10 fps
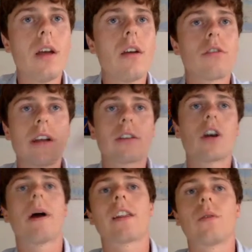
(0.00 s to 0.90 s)
So let's go
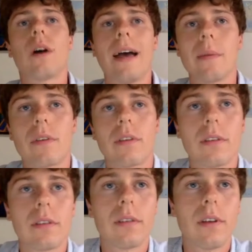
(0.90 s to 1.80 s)
back to our
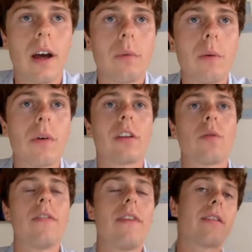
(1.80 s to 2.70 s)
aims. We wanted
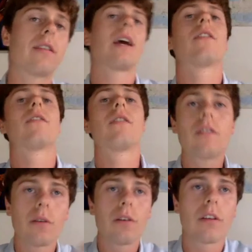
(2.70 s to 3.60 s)
to investigate the
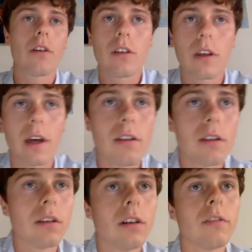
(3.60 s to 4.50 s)
seasonal
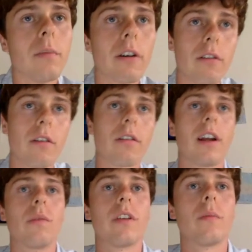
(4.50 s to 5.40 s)
association of
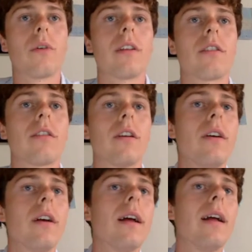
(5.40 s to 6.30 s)
Microsetella with marine snow.